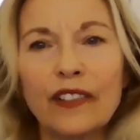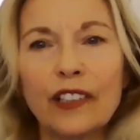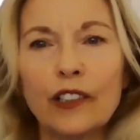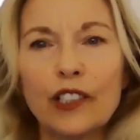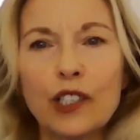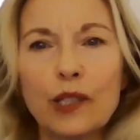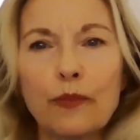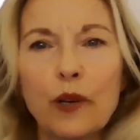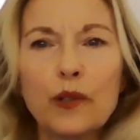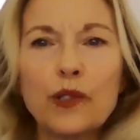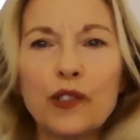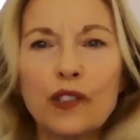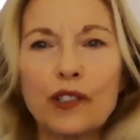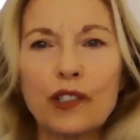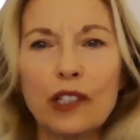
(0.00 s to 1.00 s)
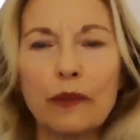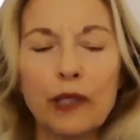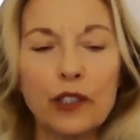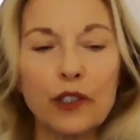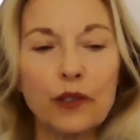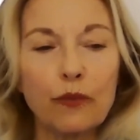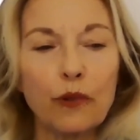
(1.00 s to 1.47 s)
They're exposed to so
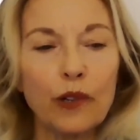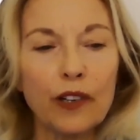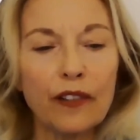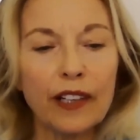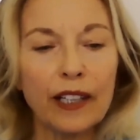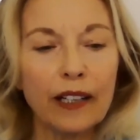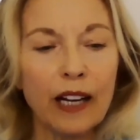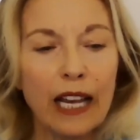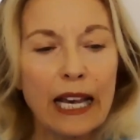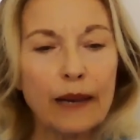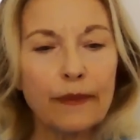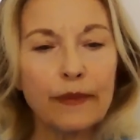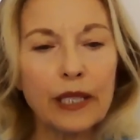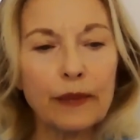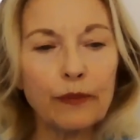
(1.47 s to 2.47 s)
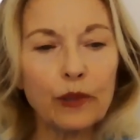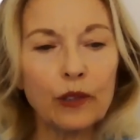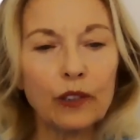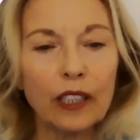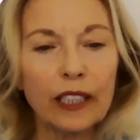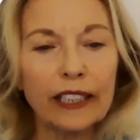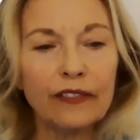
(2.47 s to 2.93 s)
much more than
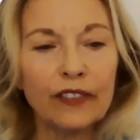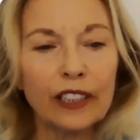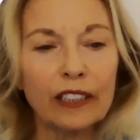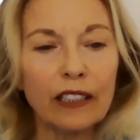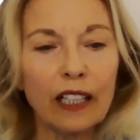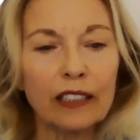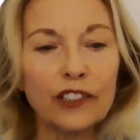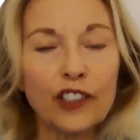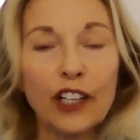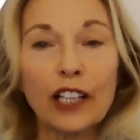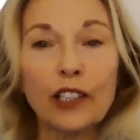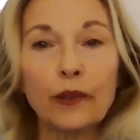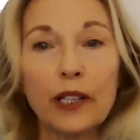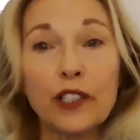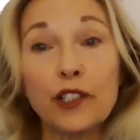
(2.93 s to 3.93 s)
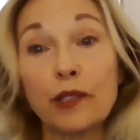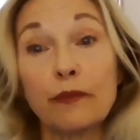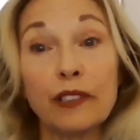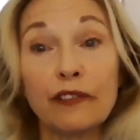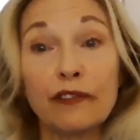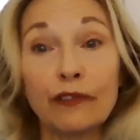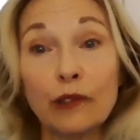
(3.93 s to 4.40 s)
people even a generation
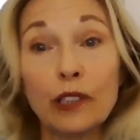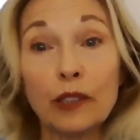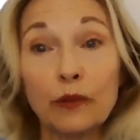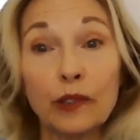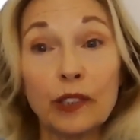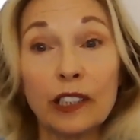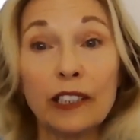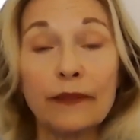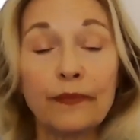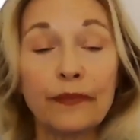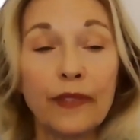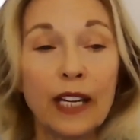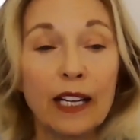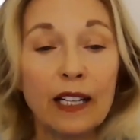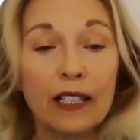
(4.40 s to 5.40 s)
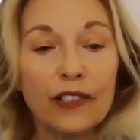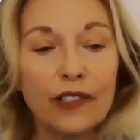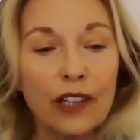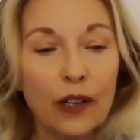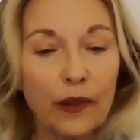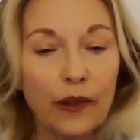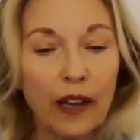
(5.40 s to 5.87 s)
before were.
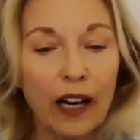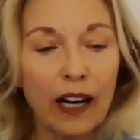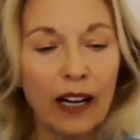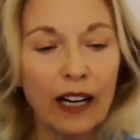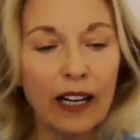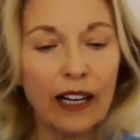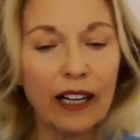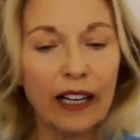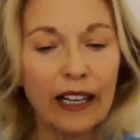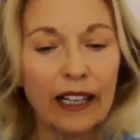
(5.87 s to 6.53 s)
So uh,